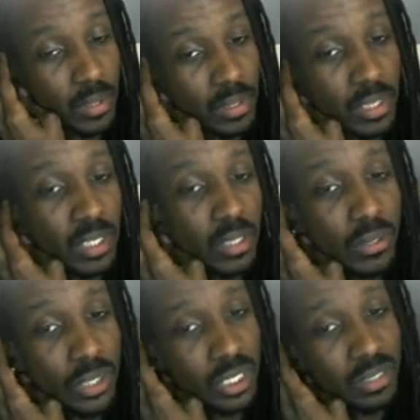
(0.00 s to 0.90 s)
The
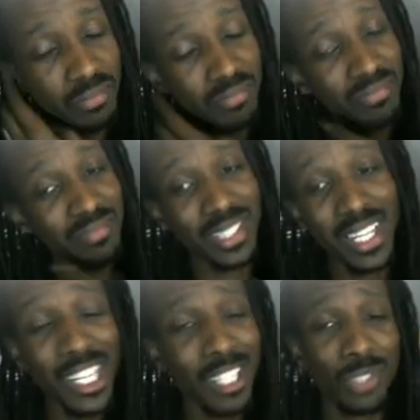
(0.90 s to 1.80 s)
solution,
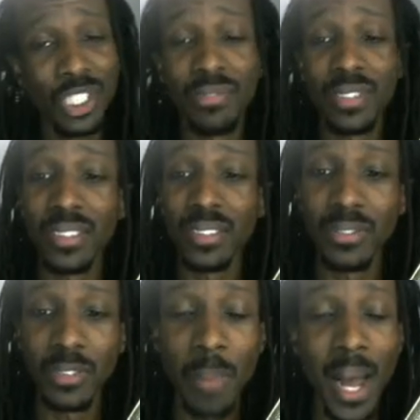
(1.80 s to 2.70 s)
income shifting
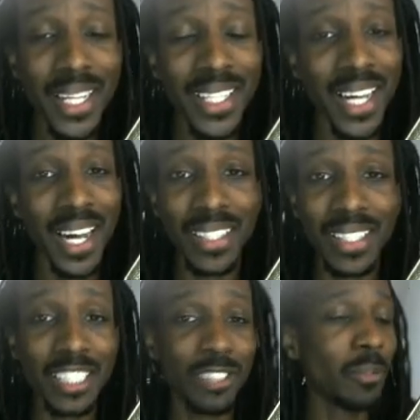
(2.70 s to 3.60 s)
with myEcon.
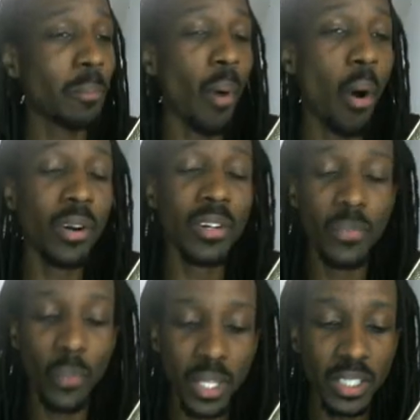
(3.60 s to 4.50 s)
That's part
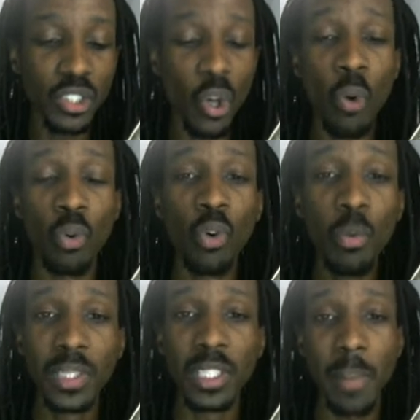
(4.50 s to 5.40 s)
of what this whole group
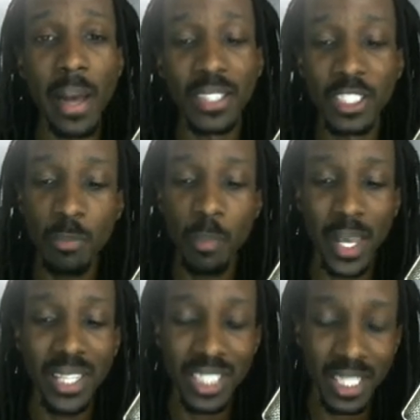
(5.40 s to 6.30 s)
is about. This
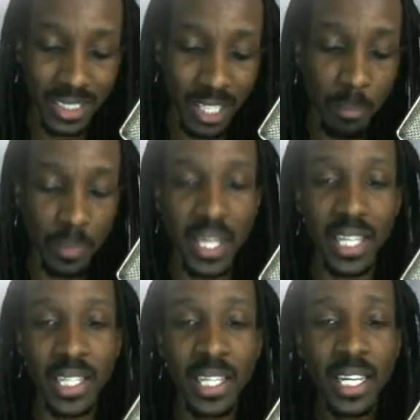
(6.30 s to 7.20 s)
paychecks up
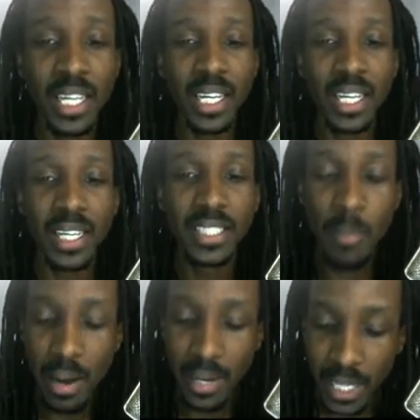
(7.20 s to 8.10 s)
thing it's
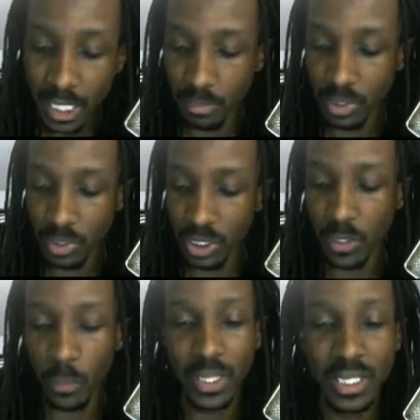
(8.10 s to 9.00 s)
about income
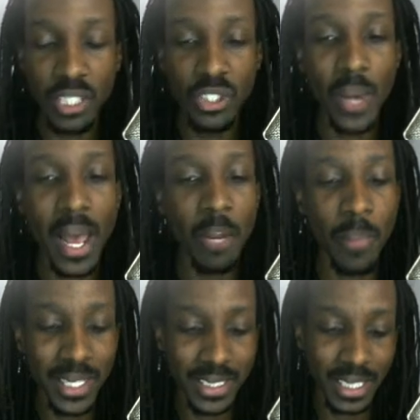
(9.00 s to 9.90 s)
shifting. We teach you how to
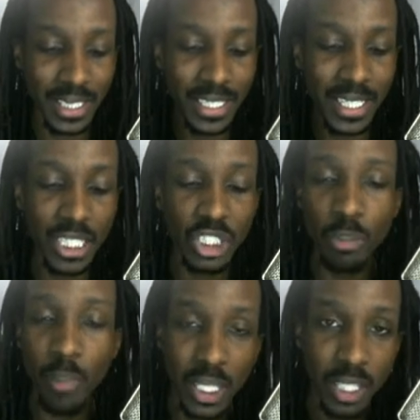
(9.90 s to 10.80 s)
basically get your
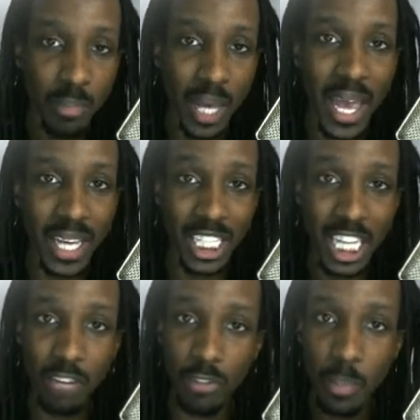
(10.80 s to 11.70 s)
money back in
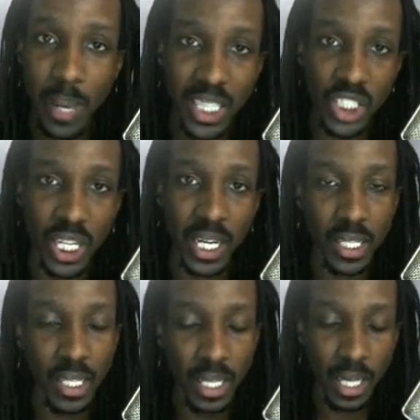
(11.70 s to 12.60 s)
every paycheck,
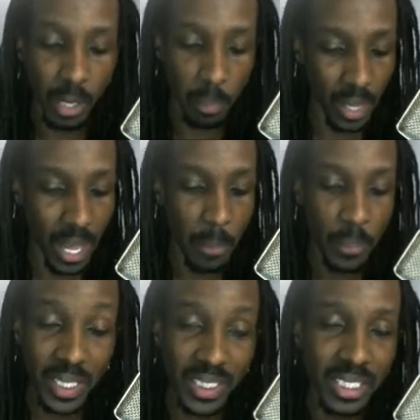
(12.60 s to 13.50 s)
apply
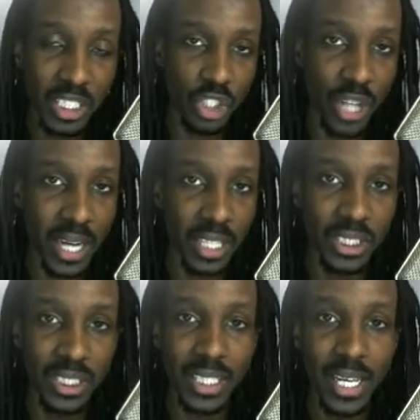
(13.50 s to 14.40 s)
business
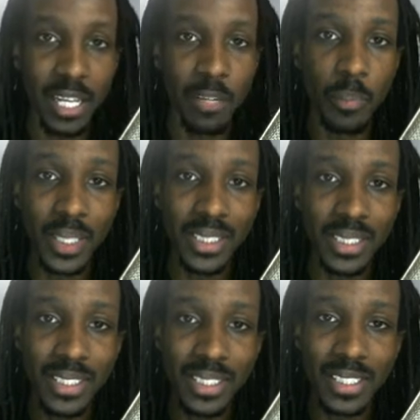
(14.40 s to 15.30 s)
strategies and
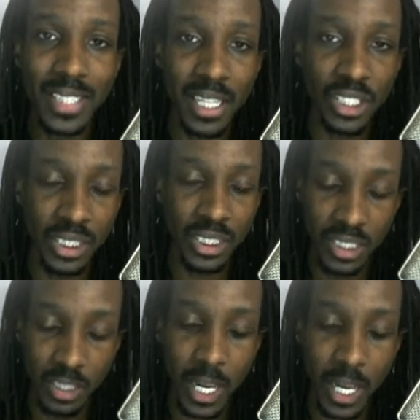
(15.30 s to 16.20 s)
business deductions
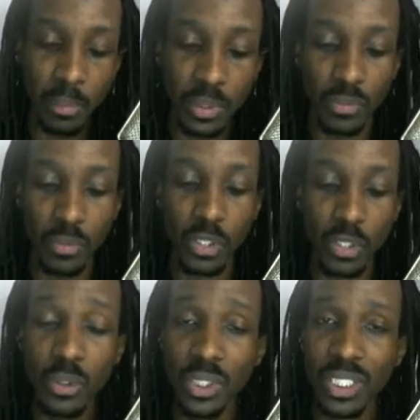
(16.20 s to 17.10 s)
to be able to
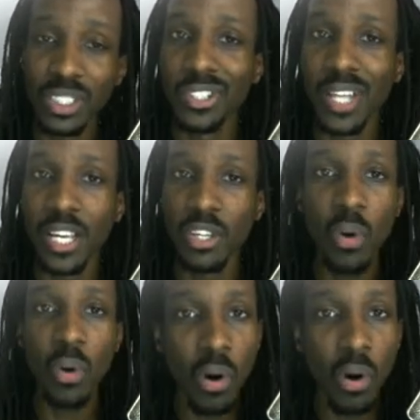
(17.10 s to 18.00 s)
reduce it so that you
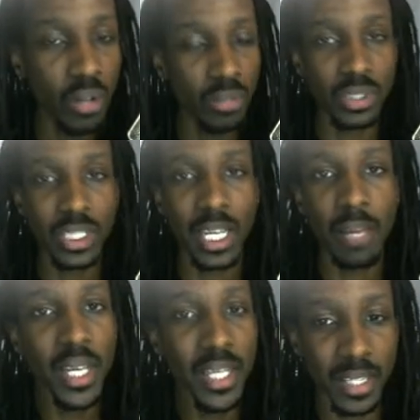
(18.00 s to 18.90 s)
don't owe Uncle
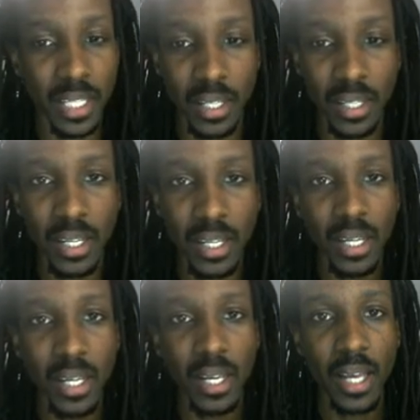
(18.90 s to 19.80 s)
Sam anything
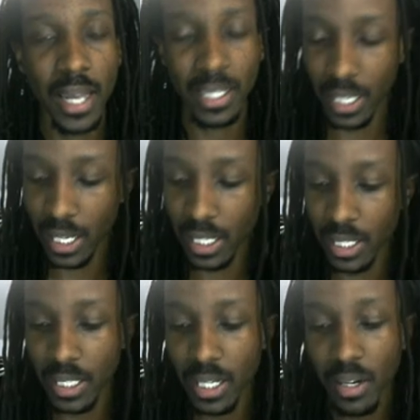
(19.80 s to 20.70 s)
at the end of
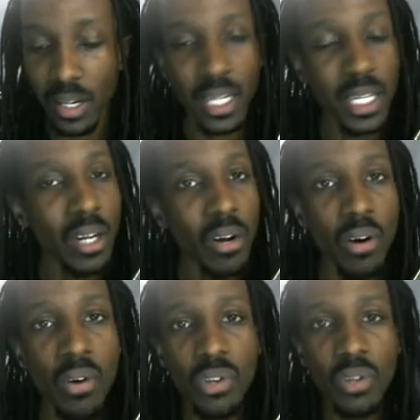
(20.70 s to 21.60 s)
the year and he don't
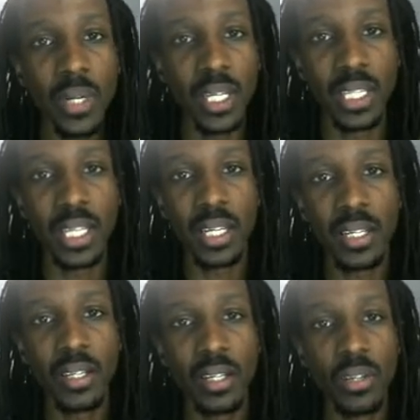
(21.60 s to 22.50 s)
owe you anything.